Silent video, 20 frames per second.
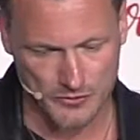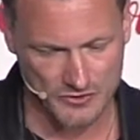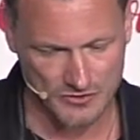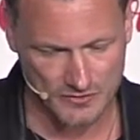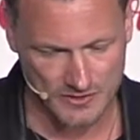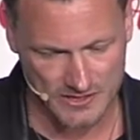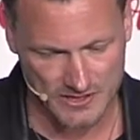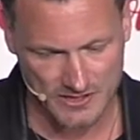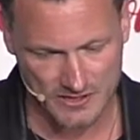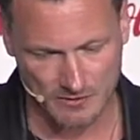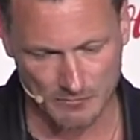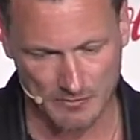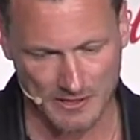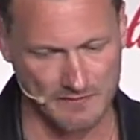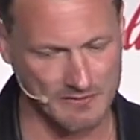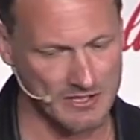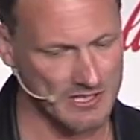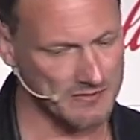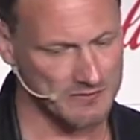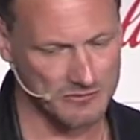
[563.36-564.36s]
tree or
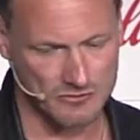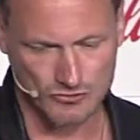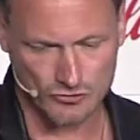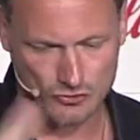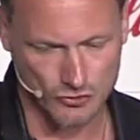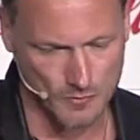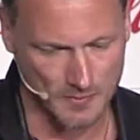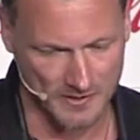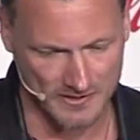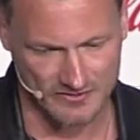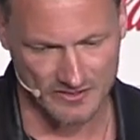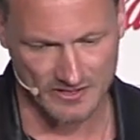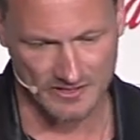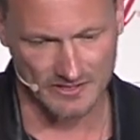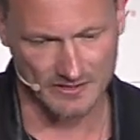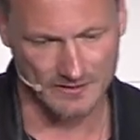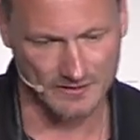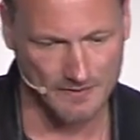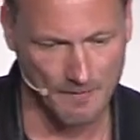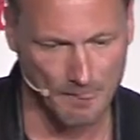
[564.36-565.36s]
whatever. Super
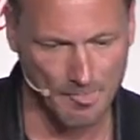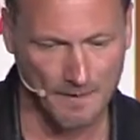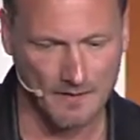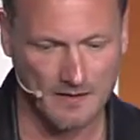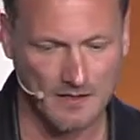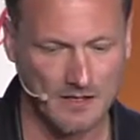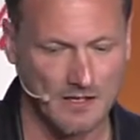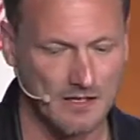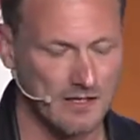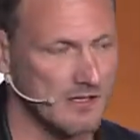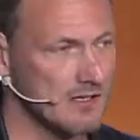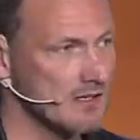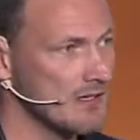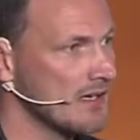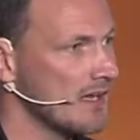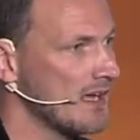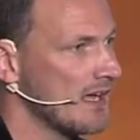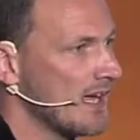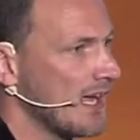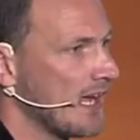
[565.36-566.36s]
exciting.
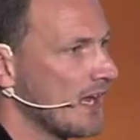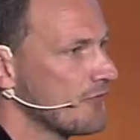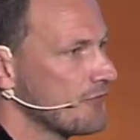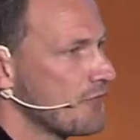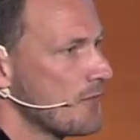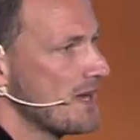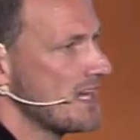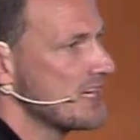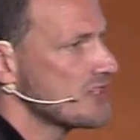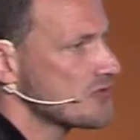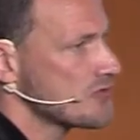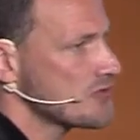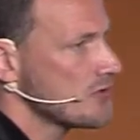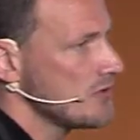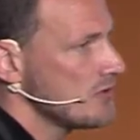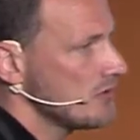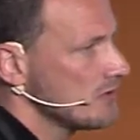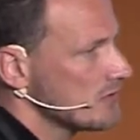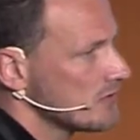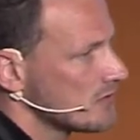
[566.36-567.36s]
Informational